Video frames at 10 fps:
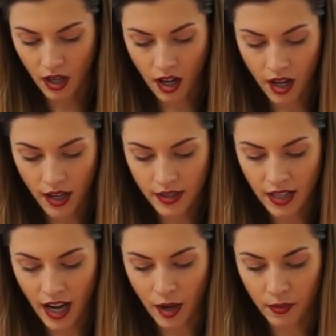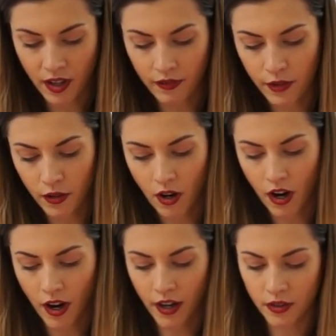on top of your
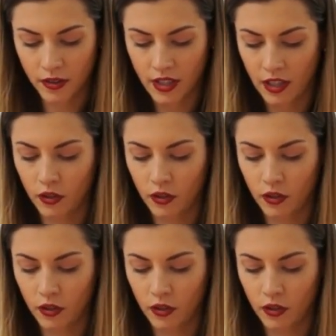heart so that